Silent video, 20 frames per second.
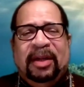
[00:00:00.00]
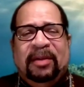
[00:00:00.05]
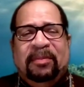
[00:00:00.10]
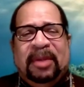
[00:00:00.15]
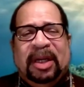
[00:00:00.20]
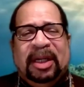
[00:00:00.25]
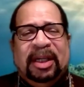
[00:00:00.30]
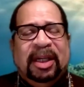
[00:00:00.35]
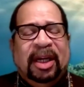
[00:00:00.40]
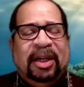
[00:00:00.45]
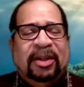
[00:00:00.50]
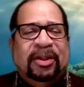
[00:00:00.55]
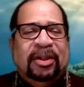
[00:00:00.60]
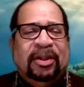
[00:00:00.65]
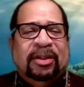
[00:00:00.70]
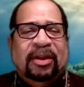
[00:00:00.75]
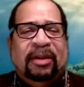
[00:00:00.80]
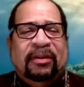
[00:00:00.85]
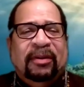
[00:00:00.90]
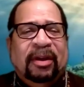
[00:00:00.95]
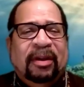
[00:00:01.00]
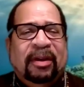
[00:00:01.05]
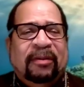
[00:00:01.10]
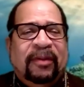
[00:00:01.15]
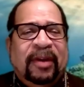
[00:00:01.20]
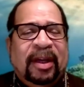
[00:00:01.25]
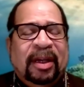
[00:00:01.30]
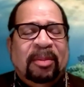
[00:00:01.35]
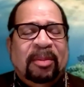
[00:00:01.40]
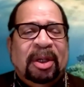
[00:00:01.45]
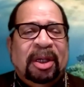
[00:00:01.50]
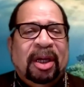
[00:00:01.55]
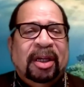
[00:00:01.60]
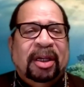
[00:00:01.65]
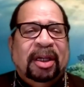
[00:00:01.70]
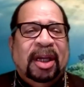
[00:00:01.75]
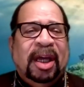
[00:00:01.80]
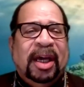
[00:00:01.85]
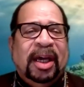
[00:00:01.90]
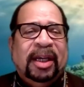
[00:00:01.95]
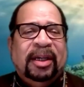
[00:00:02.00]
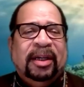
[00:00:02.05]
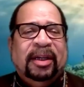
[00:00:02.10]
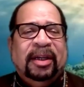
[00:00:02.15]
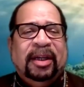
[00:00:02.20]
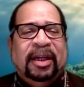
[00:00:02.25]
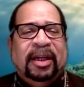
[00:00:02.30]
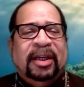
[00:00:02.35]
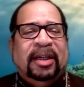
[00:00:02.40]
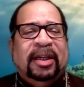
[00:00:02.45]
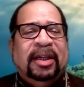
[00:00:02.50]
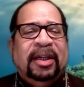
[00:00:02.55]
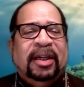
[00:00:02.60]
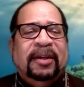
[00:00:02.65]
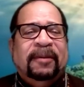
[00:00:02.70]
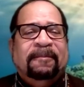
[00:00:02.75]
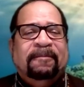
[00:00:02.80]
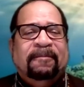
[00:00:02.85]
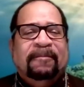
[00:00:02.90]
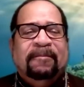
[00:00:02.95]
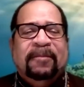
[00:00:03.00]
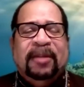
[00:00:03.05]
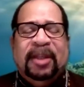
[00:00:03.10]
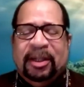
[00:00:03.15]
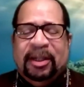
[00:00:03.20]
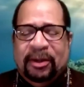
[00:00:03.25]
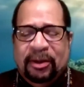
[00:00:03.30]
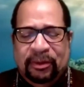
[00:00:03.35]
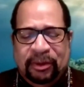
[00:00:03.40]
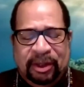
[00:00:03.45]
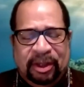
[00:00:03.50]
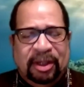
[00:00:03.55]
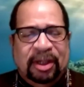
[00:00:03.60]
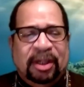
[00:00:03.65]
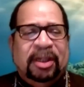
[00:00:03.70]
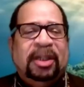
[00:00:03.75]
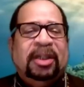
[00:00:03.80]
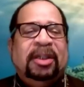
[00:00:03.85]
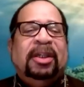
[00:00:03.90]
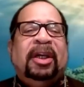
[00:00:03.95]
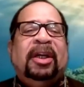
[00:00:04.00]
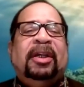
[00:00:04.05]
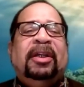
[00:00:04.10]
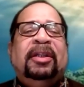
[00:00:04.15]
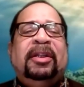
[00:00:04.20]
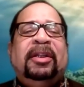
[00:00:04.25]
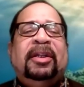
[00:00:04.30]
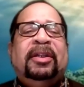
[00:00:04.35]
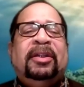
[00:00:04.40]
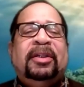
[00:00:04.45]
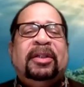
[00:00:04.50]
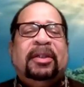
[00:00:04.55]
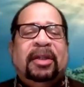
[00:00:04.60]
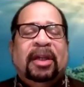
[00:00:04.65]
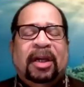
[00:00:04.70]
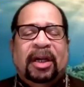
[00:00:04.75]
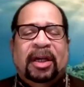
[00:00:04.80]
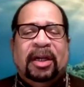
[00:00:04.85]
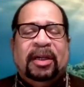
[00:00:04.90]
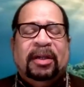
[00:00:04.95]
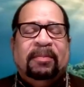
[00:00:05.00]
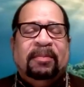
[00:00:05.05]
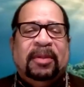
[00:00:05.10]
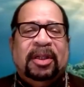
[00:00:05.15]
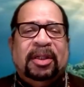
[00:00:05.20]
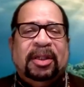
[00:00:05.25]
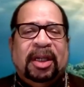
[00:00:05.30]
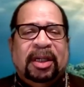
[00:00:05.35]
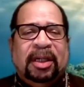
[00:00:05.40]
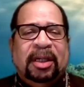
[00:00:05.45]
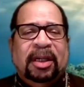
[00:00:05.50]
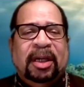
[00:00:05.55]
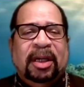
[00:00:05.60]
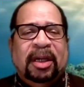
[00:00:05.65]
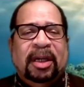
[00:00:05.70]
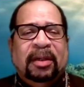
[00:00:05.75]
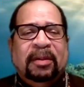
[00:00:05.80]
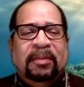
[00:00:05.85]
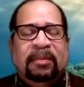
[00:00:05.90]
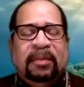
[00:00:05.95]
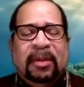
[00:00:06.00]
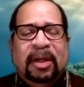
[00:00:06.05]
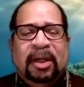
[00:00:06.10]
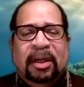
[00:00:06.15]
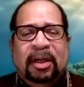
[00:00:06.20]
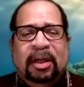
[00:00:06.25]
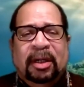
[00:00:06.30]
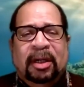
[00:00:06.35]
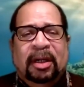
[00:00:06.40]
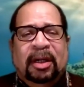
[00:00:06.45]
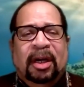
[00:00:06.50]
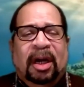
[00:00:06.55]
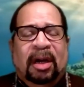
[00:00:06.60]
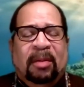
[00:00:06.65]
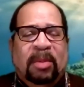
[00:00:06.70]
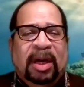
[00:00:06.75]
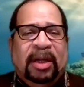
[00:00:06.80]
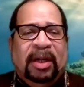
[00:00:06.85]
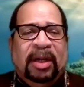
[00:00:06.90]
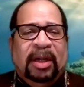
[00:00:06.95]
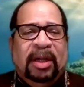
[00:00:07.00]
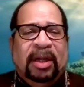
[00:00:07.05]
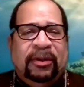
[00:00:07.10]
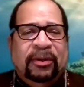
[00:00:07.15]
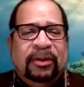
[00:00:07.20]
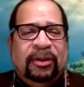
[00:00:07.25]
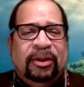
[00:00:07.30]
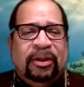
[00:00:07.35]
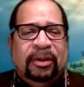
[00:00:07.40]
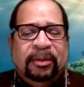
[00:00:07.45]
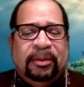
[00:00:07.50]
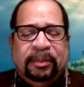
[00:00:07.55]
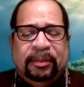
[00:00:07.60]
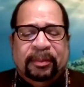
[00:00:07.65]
Mangesh. It's available online, and it goes into detail in this idea about the future.